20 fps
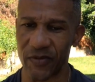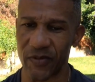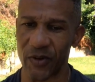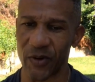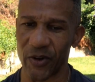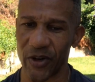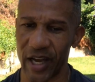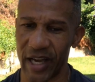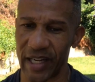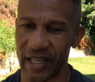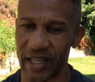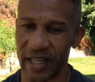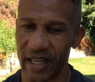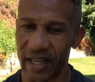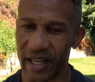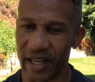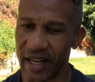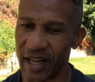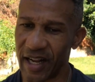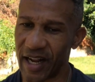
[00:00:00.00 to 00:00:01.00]
After
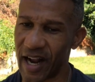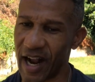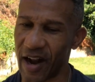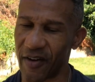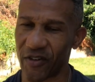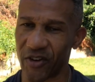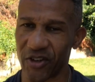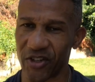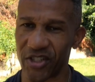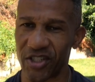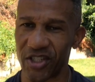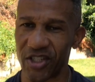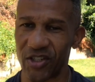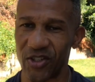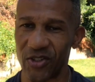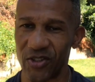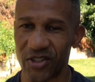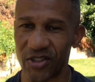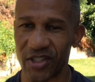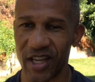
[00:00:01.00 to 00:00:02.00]
you say yes,
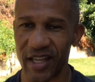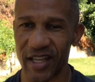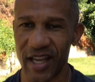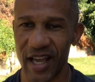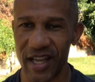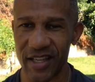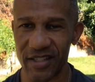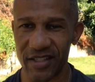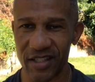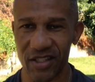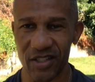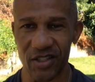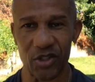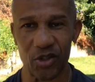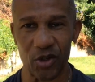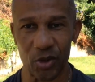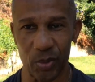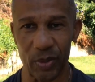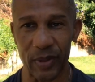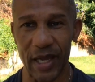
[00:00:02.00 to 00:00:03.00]
you'll be out pretty
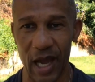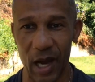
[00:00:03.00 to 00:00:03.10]
quickly.